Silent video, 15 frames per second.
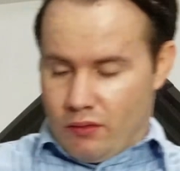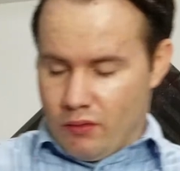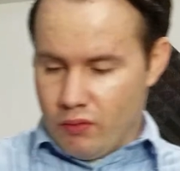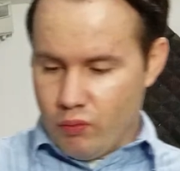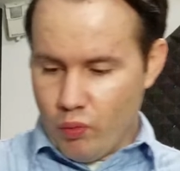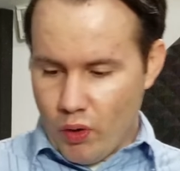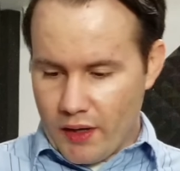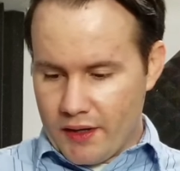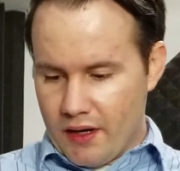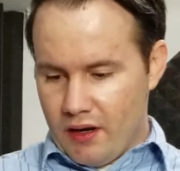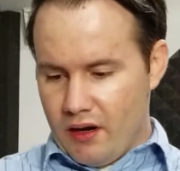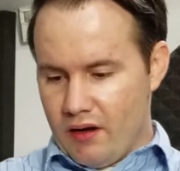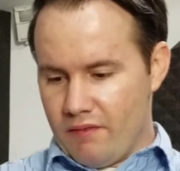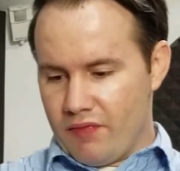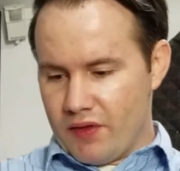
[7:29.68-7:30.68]
One
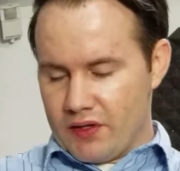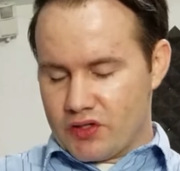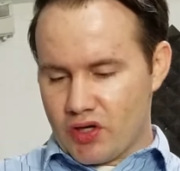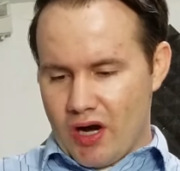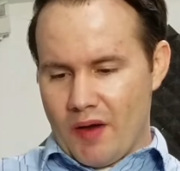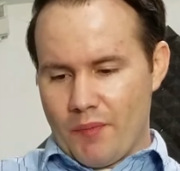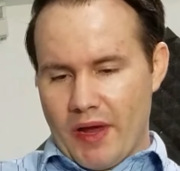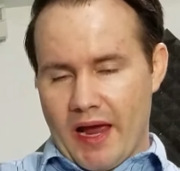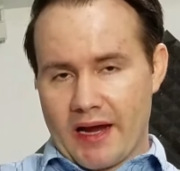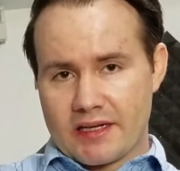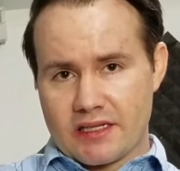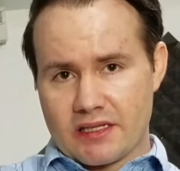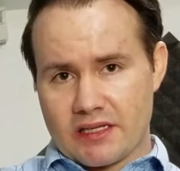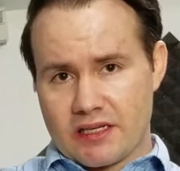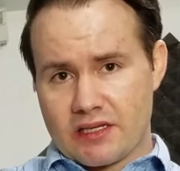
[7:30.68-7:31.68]
of the drawbacks
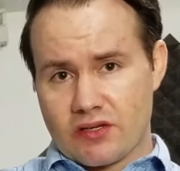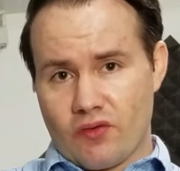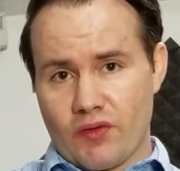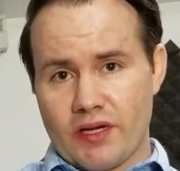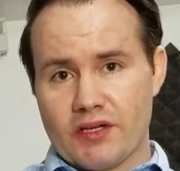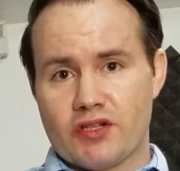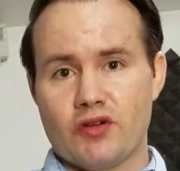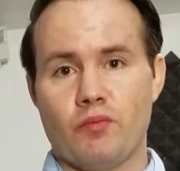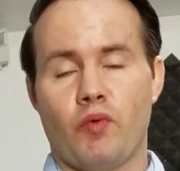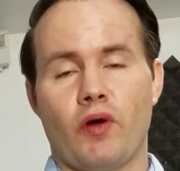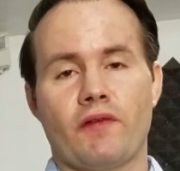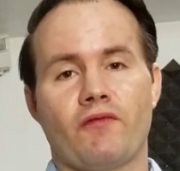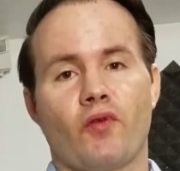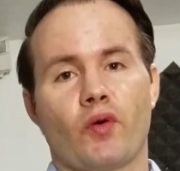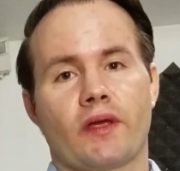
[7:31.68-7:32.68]
is this is only a 2.4
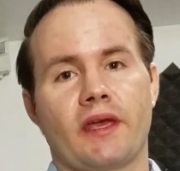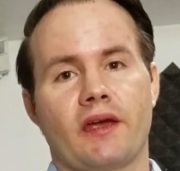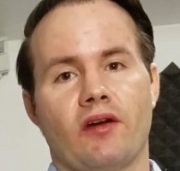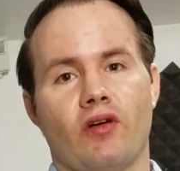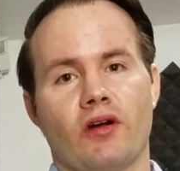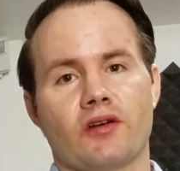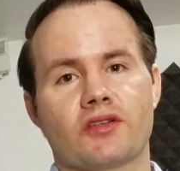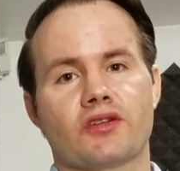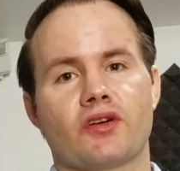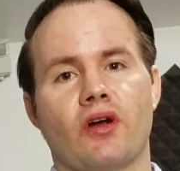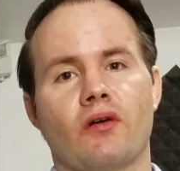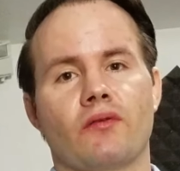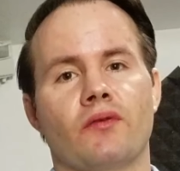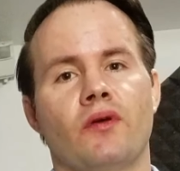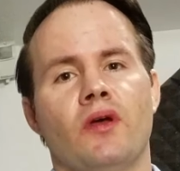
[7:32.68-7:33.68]
gigahertz drone,